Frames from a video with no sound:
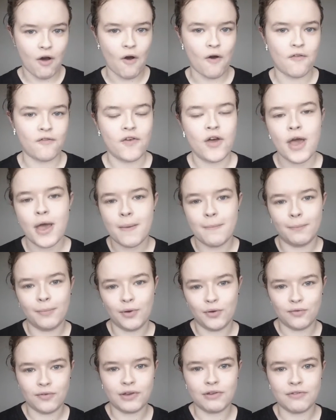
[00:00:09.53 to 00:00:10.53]
of
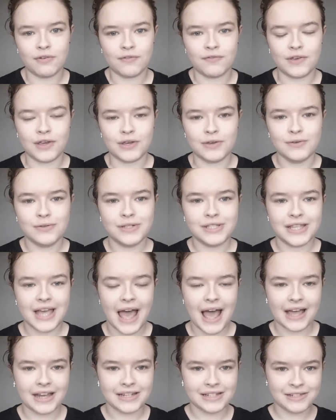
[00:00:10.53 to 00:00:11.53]
movie reviews,
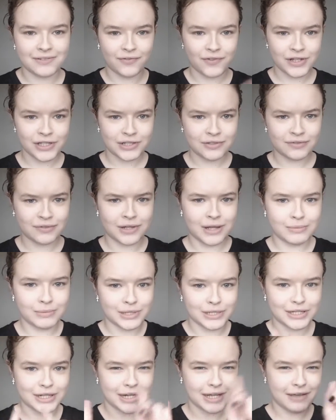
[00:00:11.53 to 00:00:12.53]
and first of all I'm
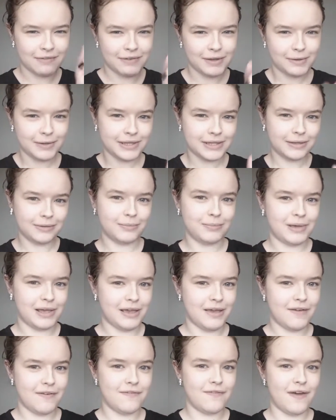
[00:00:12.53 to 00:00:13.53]
just going to give you a little
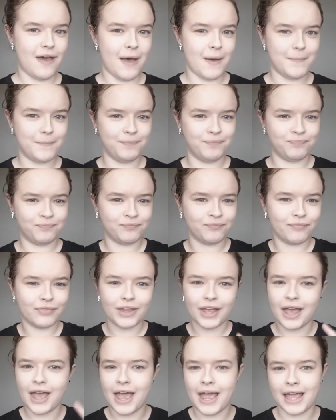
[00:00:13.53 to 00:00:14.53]
bit of I'm
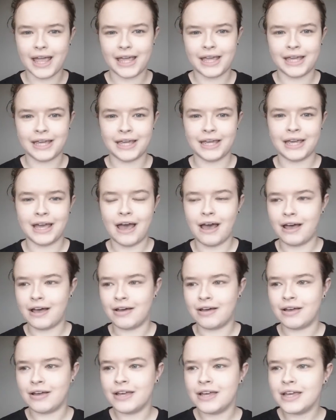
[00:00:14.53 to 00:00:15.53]
going
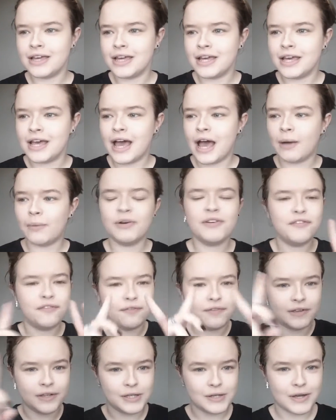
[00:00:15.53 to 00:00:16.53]
to
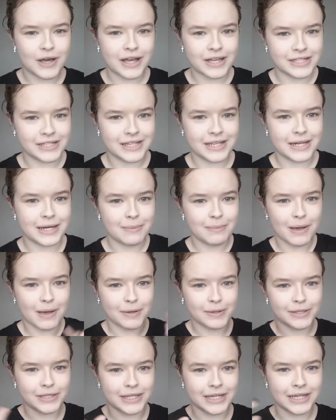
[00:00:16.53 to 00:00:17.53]
fill you guys in
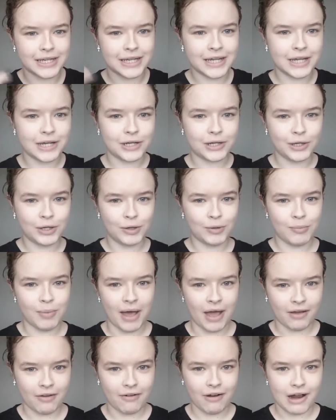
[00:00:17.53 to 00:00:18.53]
about the new
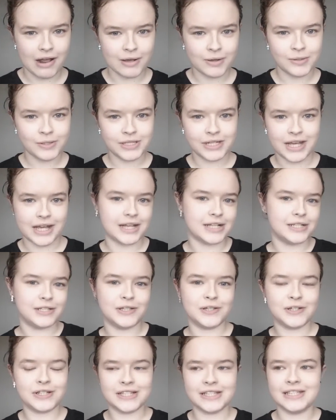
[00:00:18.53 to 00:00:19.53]
background. As
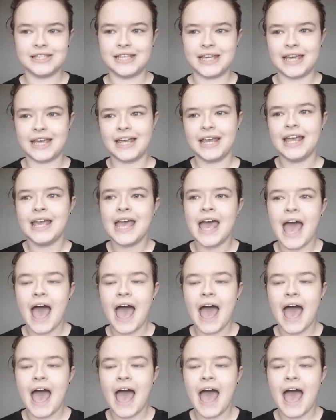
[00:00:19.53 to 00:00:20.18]
you can see,